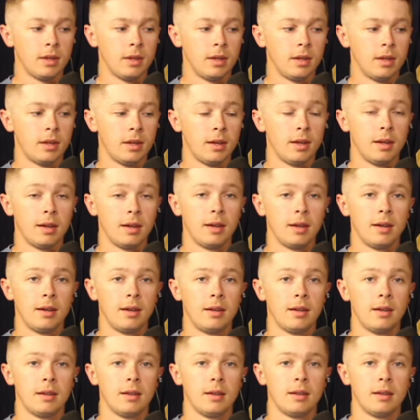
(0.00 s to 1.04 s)

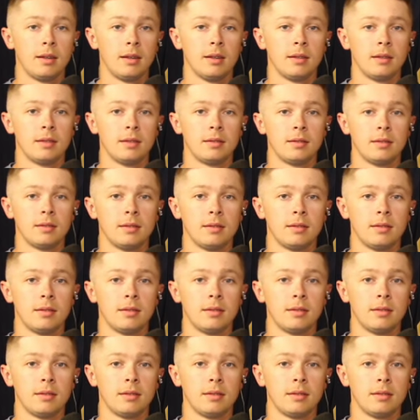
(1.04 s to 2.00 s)
(not speaking)